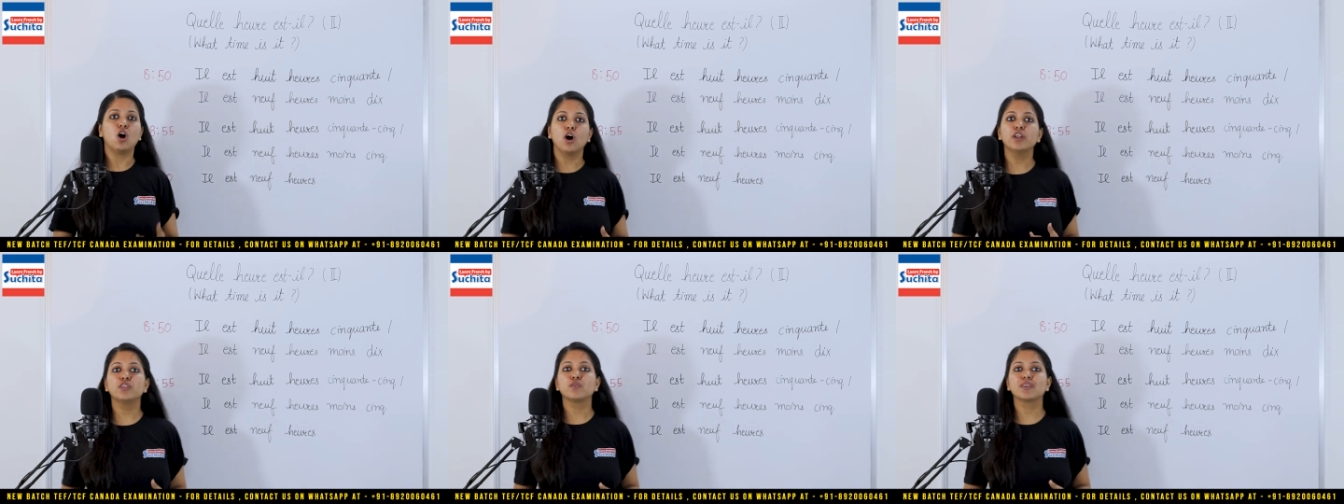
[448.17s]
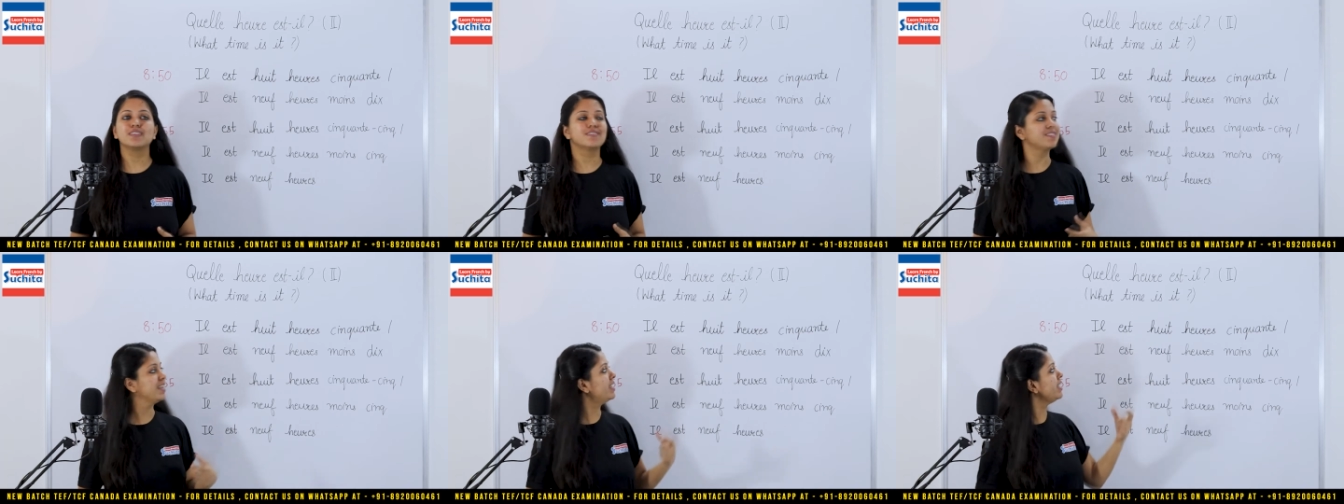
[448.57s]
Or you
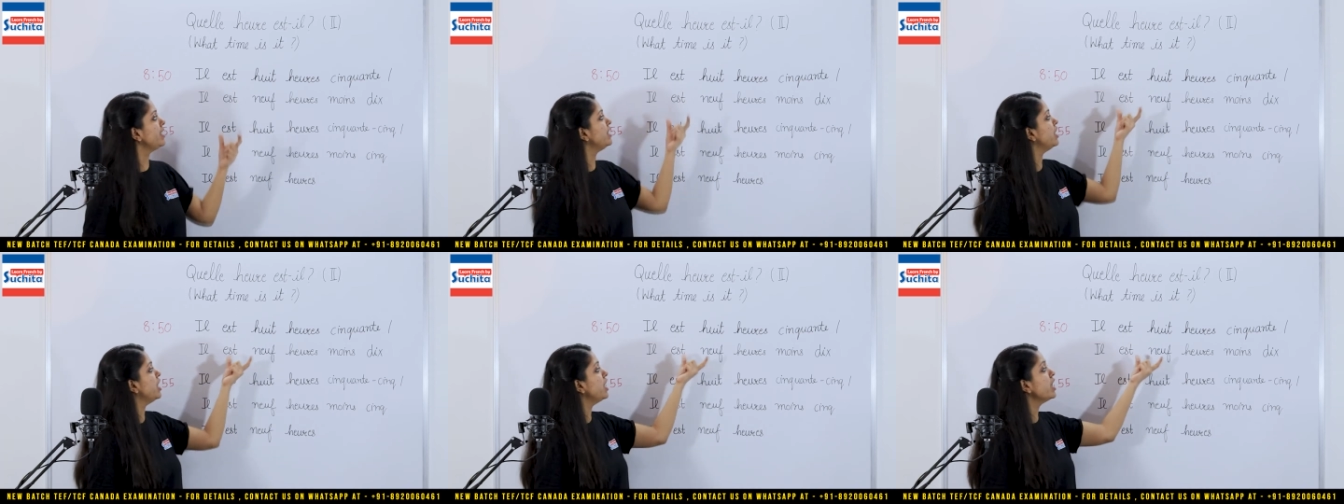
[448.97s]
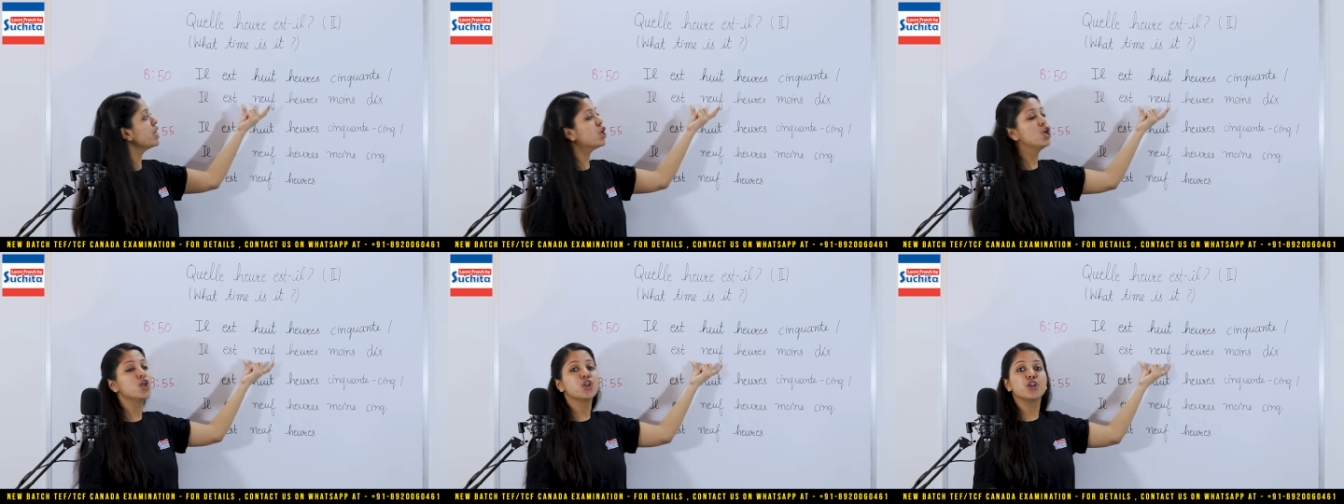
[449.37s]
can say il
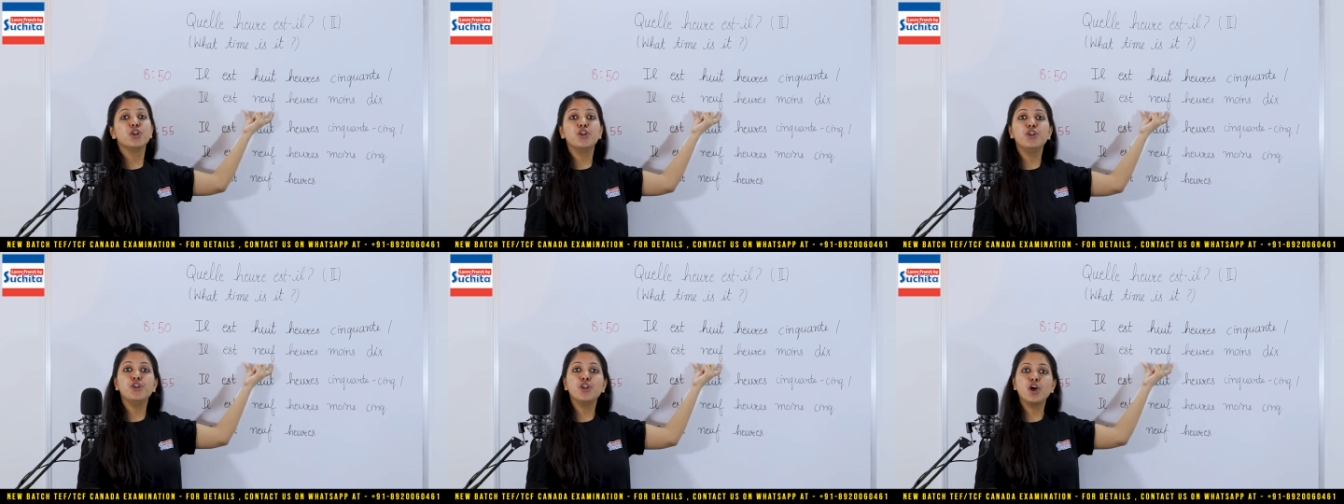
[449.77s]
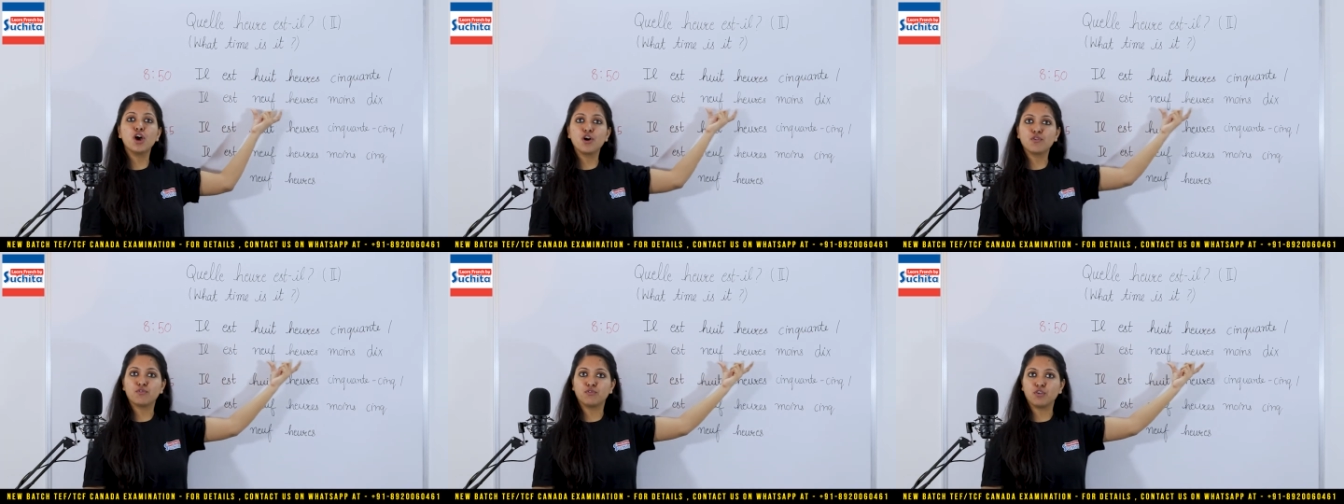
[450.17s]
est
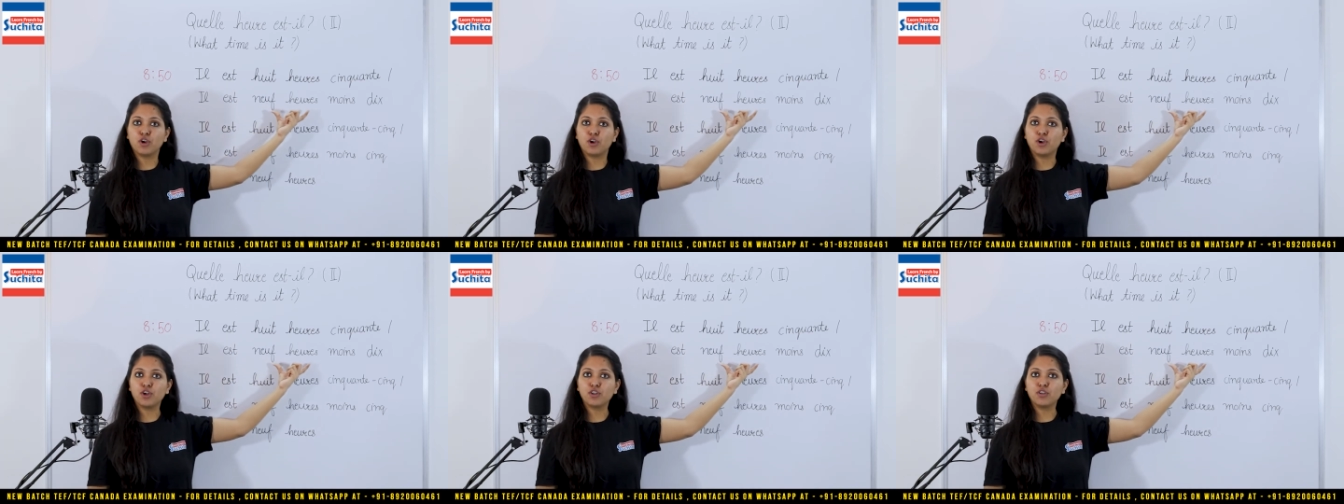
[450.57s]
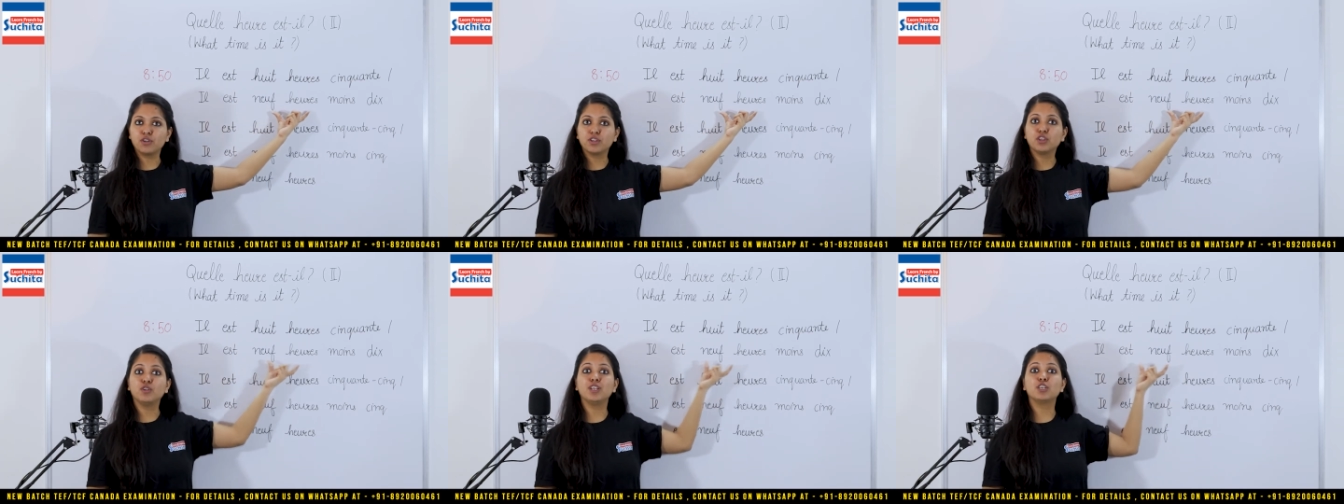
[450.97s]
9h.
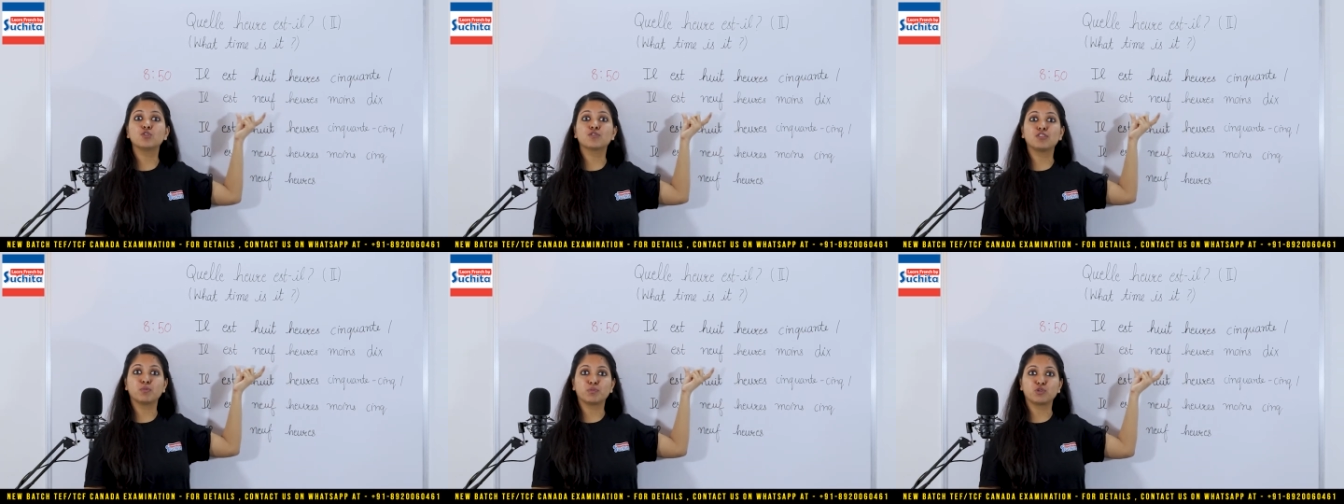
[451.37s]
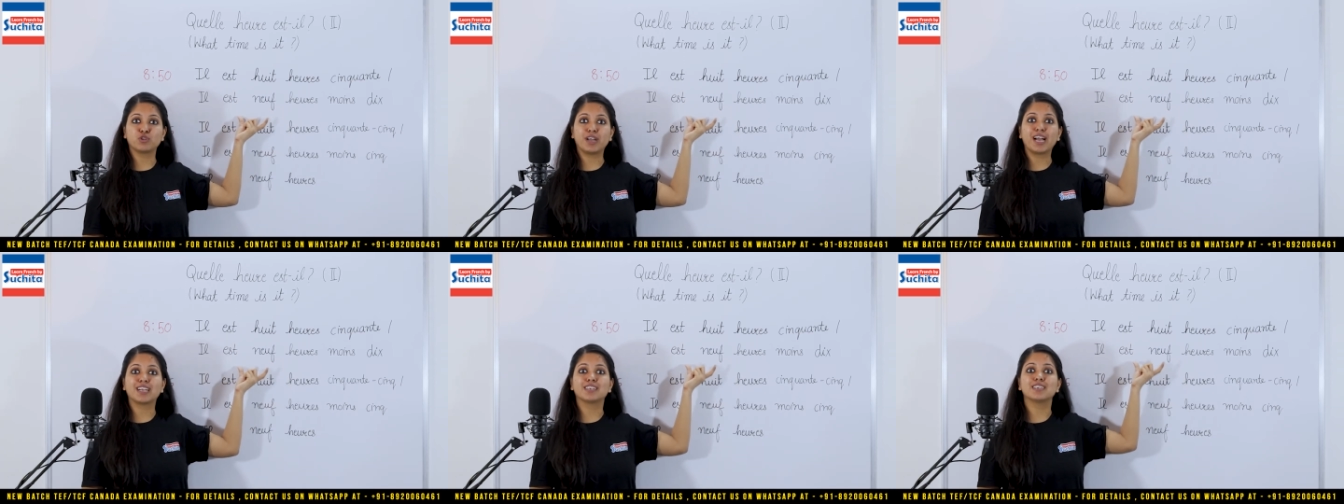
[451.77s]
You need to
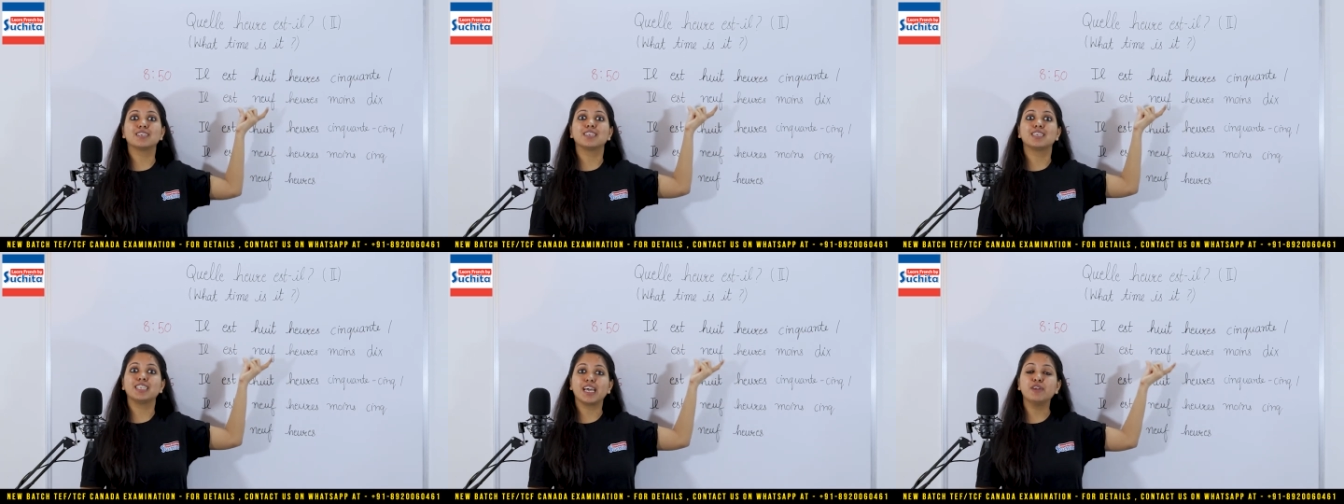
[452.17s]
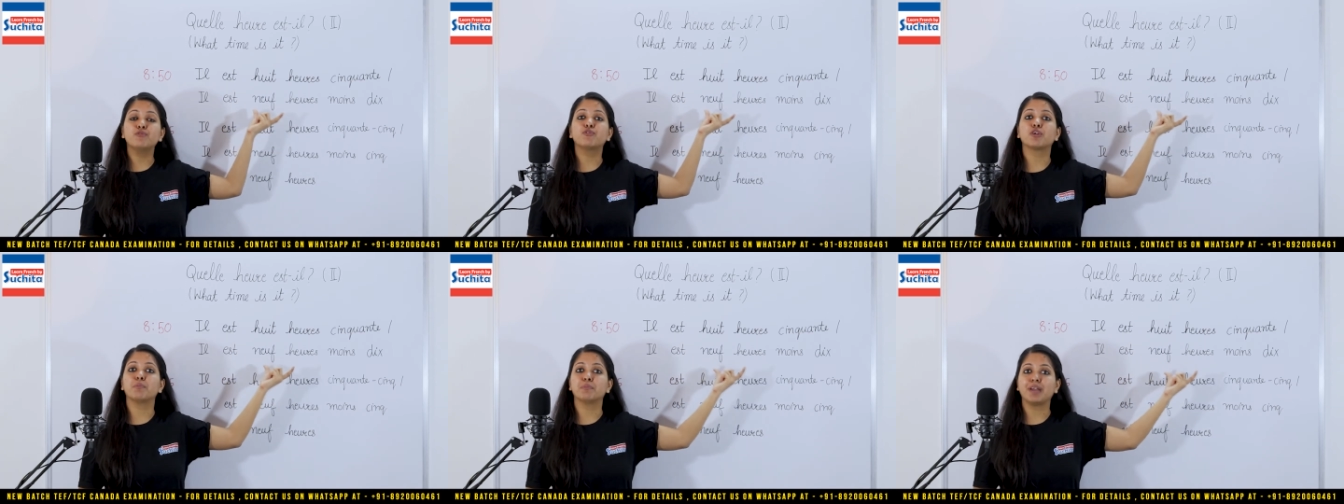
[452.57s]
subtract 10
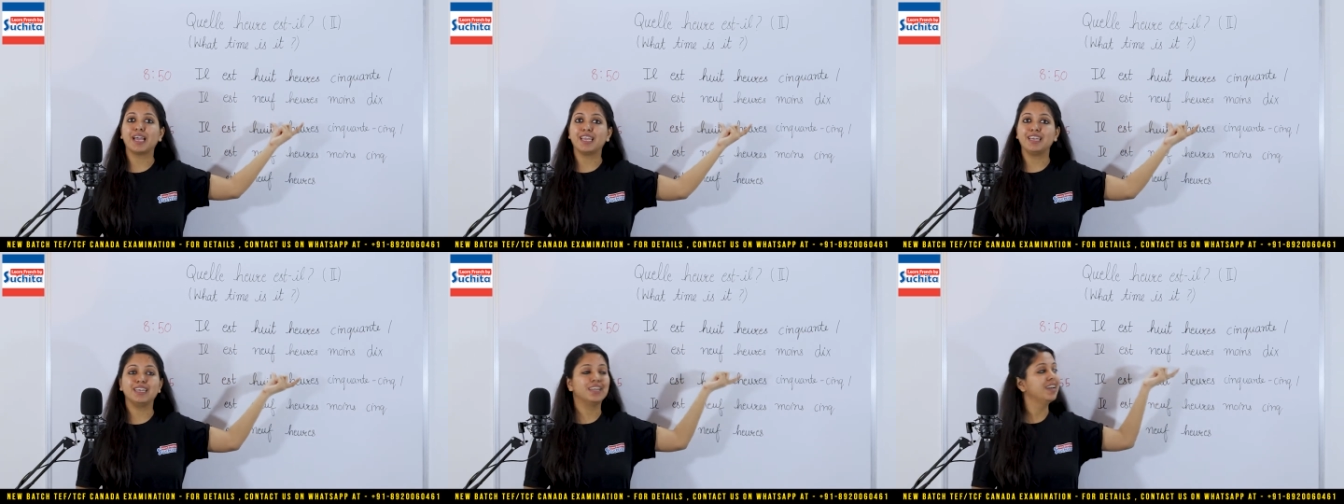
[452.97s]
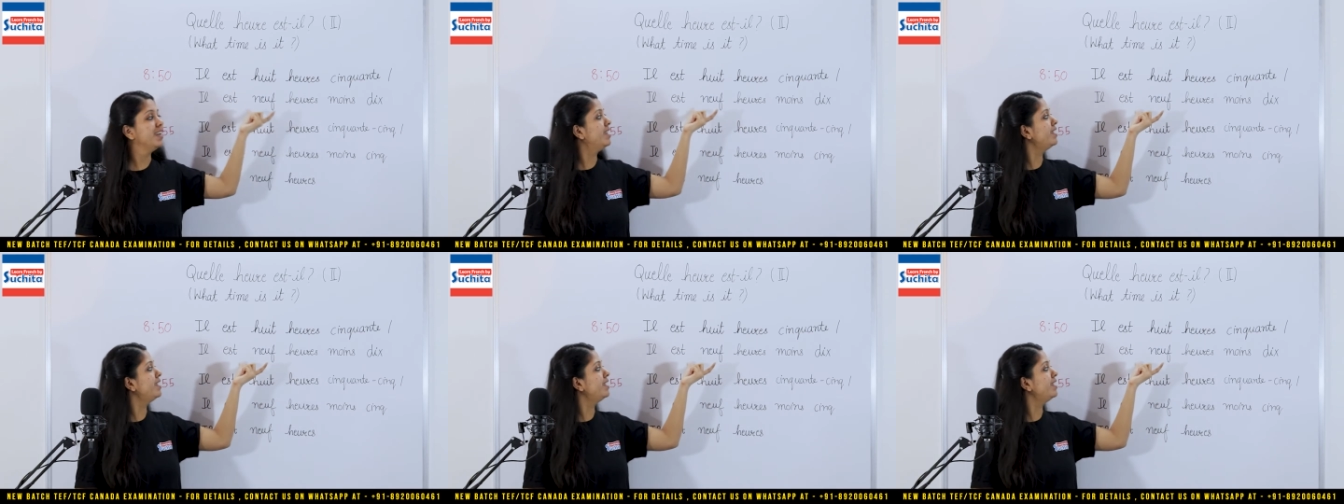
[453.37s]
from 9.